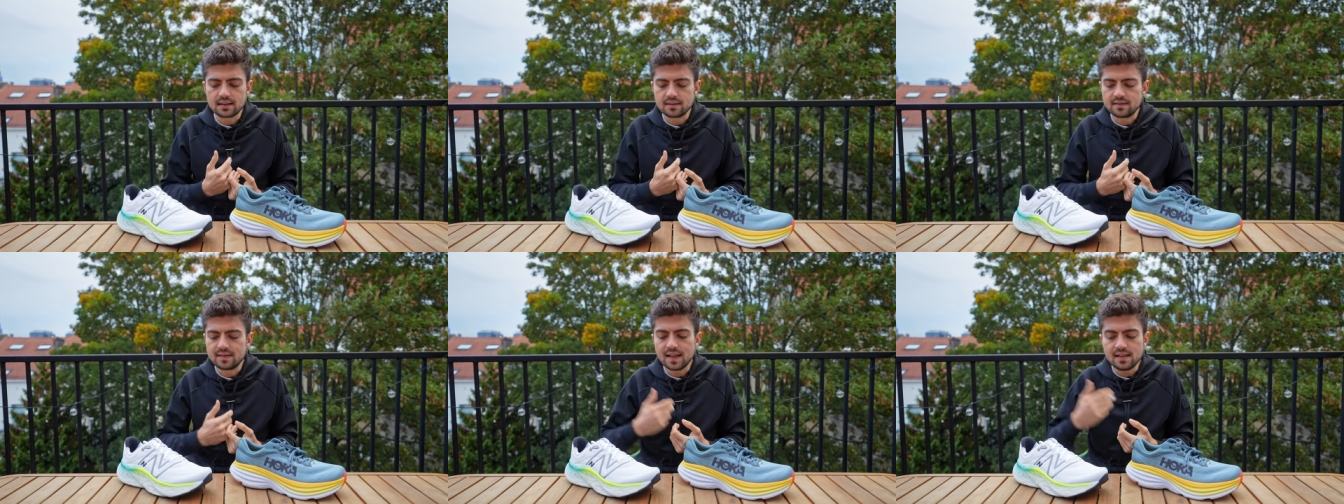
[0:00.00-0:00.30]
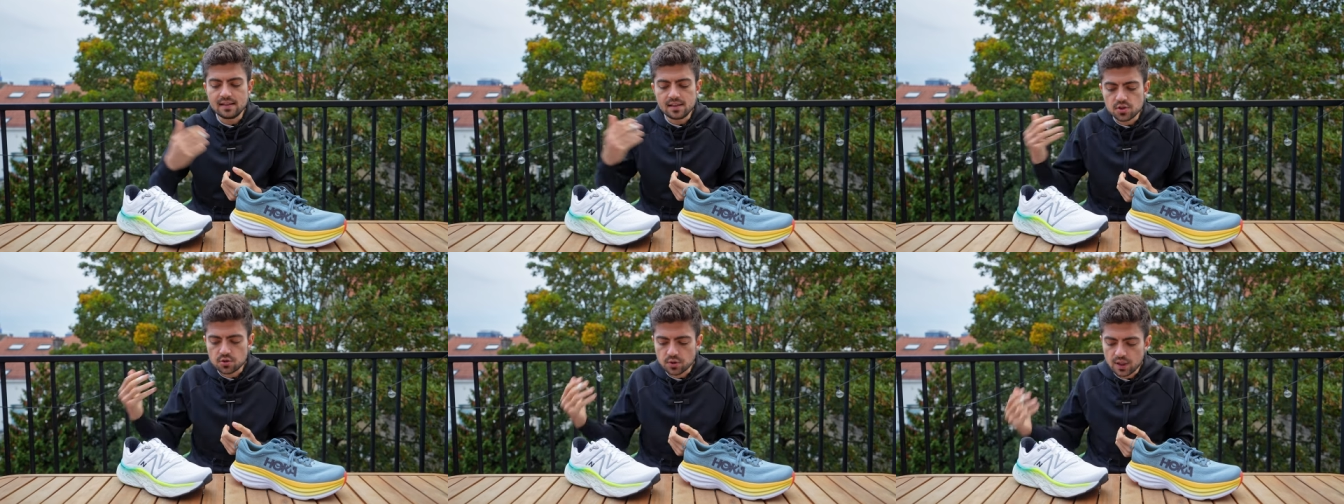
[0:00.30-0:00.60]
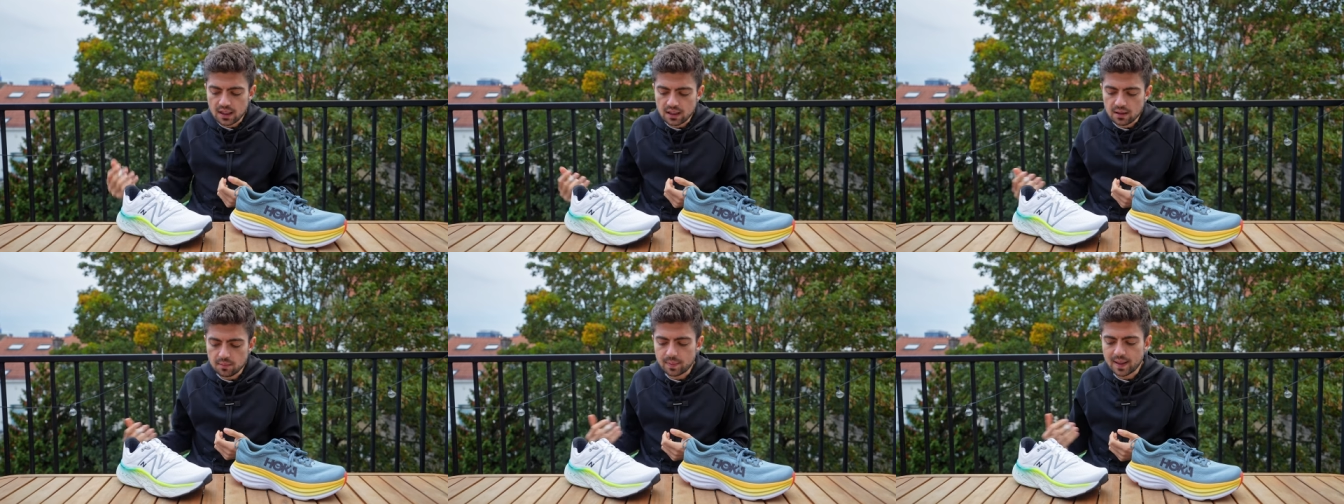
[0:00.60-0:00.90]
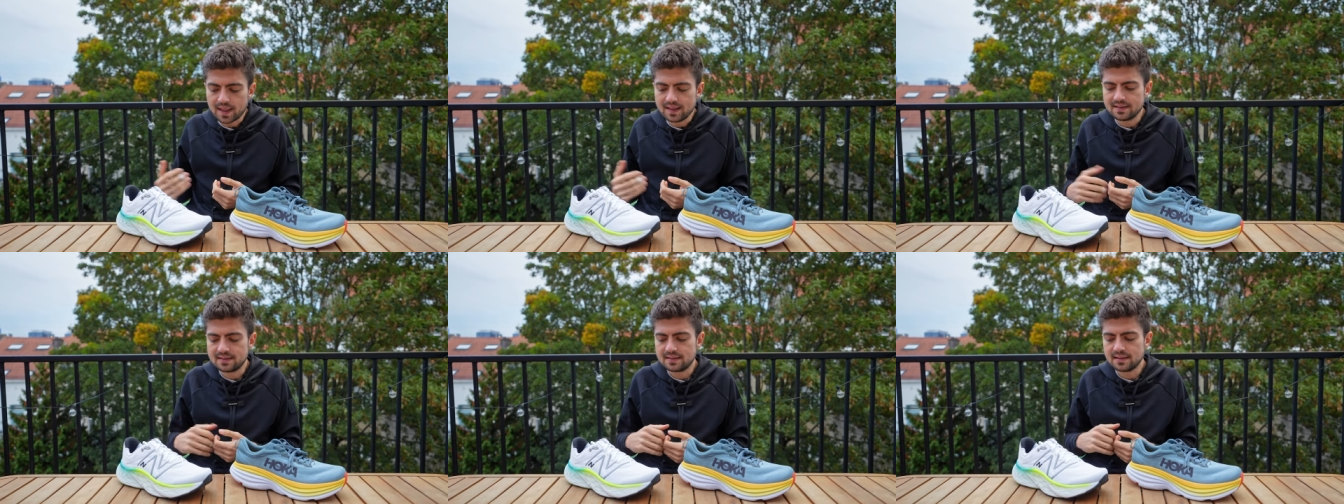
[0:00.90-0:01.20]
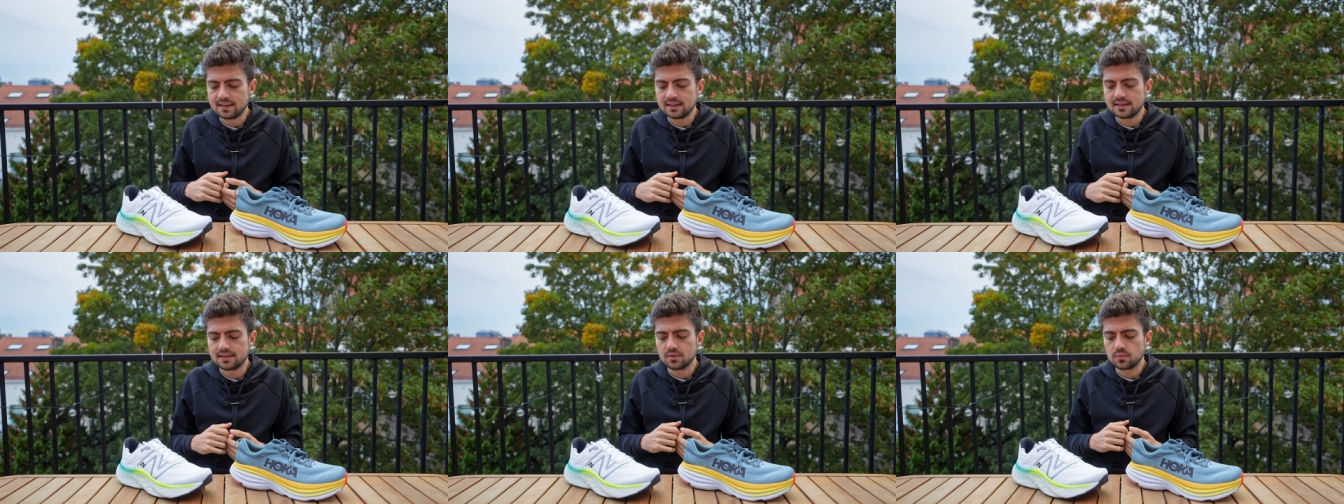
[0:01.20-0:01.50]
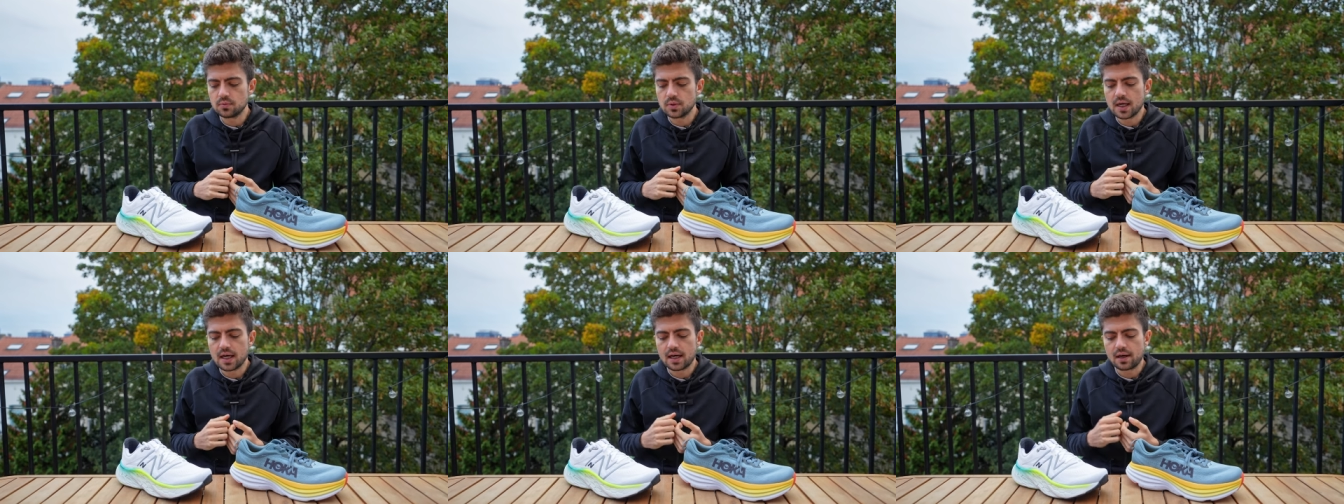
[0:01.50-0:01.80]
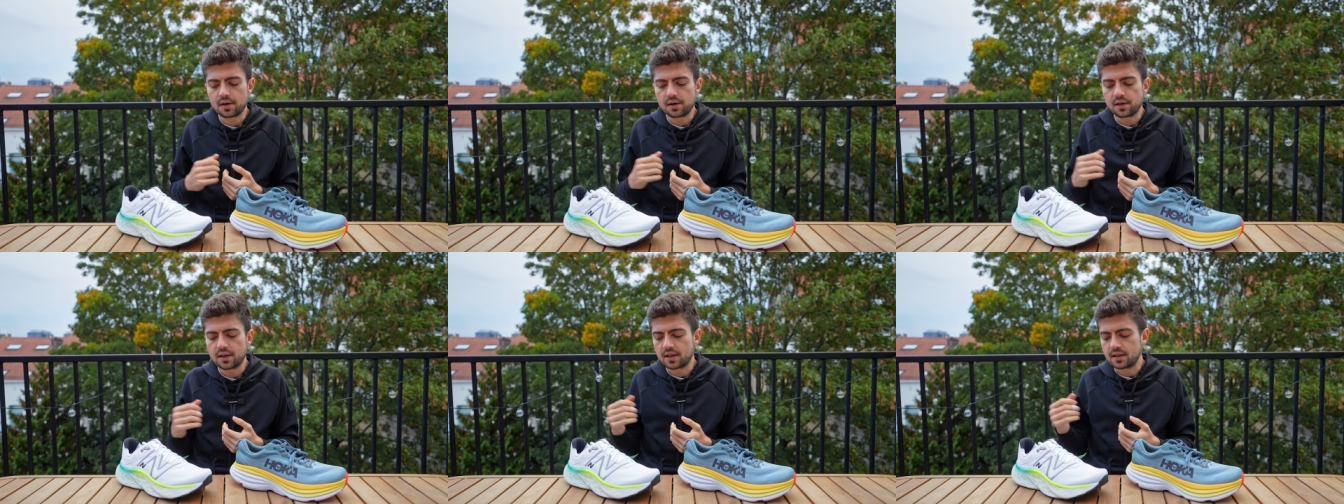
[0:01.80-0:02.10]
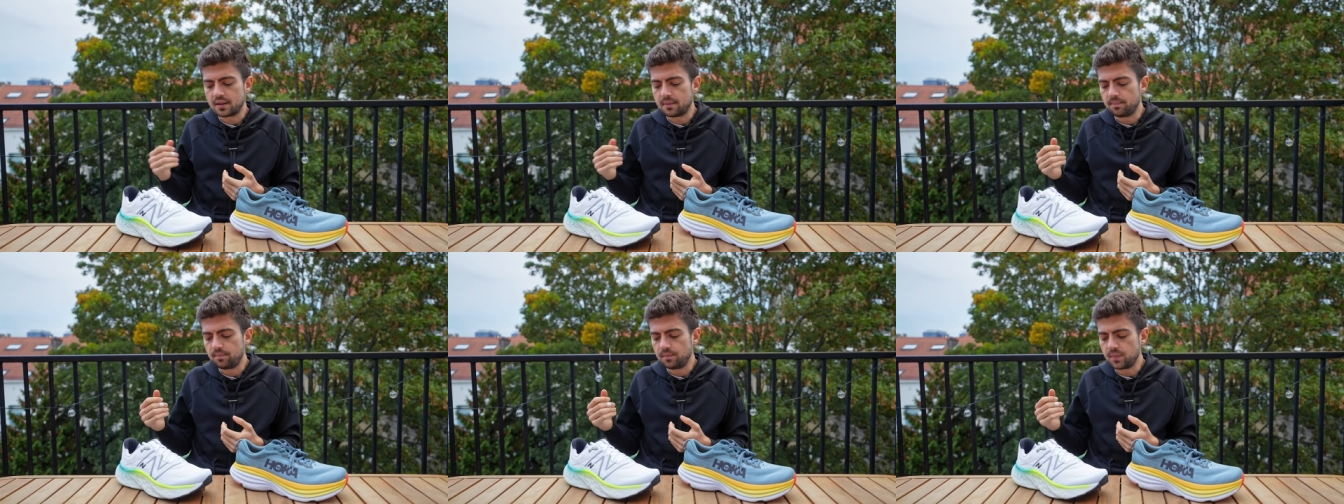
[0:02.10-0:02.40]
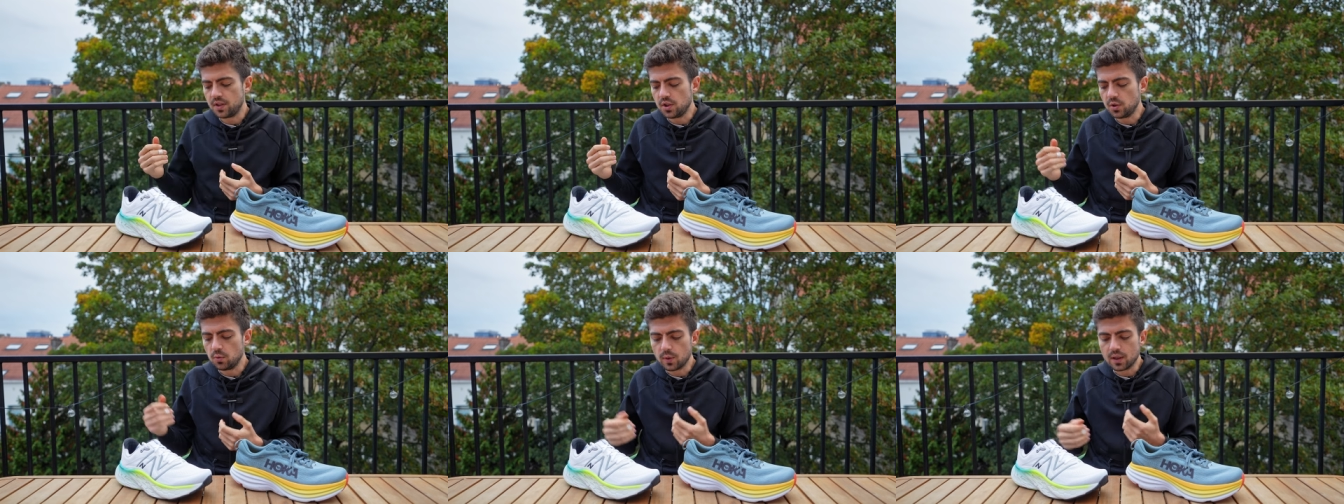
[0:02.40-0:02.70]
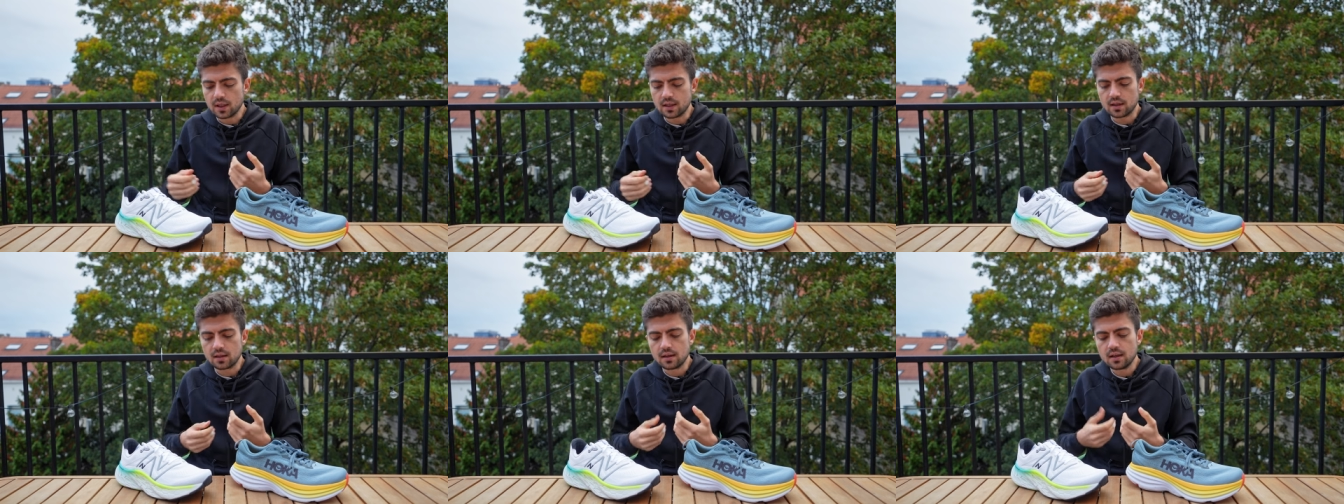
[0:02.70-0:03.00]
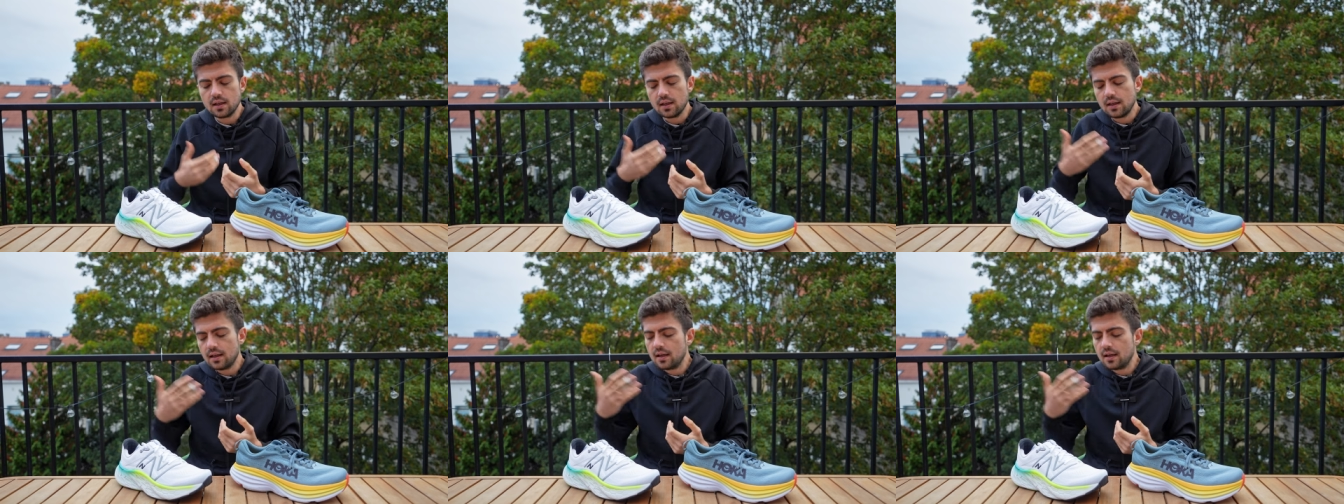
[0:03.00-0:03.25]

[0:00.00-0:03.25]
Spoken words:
daily training paces, where you will